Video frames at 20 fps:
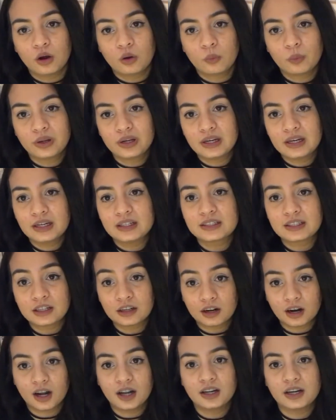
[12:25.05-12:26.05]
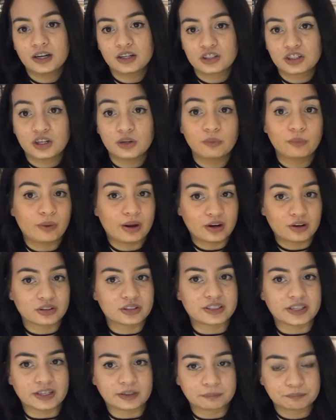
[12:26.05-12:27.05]
when he's in college, he
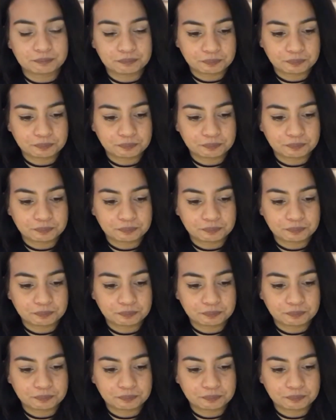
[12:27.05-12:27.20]
wears it.